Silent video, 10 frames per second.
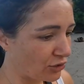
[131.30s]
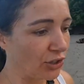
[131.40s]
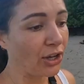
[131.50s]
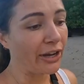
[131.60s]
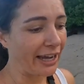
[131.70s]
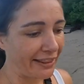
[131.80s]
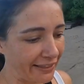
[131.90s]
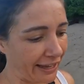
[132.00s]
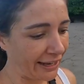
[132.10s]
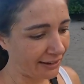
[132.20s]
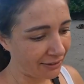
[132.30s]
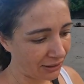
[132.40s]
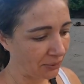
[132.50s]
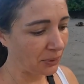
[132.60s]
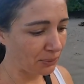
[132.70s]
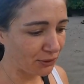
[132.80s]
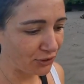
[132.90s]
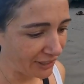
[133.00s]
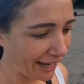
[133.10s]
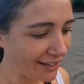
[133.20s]
so yeah, and then we moved
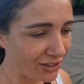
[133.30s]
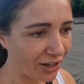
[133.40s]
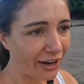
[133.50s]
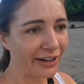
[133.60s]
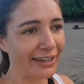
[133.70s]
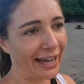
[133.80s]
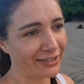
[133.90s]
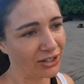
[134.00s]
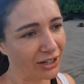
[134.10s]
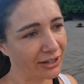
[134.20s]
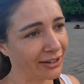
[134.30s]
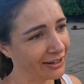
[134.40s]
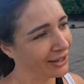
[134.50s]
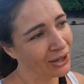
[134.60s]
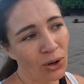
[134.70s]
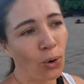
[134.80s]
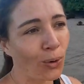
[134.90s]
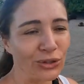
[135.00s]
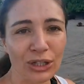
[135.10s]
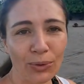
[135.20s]
to Qatar, and Qatar
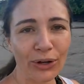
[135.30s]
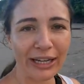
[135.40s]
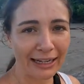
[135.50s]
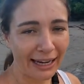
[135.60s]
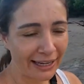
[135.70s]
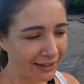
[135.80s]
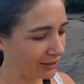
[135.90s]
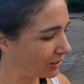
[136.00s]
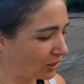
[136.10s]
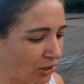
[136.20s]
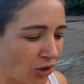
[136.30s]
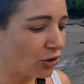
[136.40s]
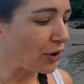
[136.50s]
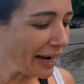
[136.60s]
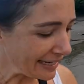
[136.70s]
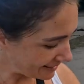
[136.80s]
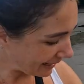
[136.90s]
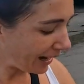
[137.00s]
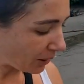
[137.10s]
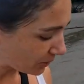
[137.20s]
also working like crazy
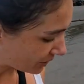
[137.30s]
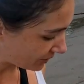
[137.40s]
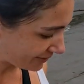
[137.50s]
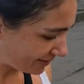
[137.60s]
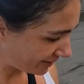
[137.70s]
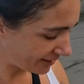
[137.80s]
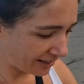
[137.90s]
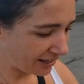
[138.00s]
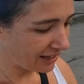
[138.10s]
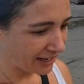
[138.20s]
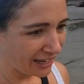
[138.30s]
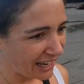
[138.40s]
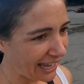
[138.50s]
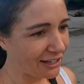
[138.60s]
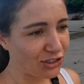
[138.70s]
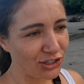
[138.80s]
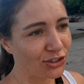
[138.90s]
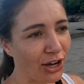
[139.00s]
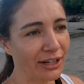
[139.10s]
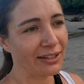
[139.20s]
hours, and just
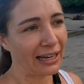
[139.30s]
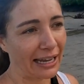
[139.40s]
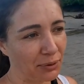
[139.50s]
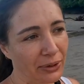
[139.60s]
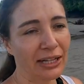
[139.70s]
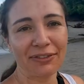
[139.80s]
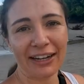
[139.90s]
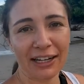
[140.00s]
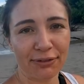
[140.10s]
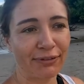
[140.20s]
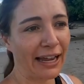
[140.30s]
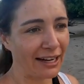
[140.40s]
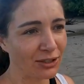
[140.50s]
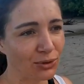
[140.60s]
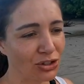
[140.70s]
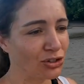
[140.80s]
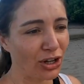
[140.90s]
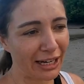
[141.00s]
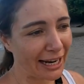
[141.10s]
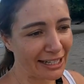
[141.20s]
not like, we were living in a flat, it was just
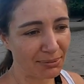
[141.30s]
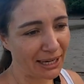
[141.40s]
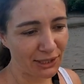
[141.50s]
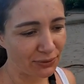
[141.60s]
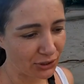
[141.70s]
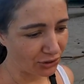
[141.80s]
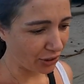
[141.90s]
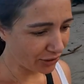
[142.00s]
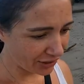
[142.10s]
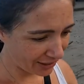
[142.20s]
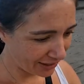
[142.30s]
not a nice place for a dog.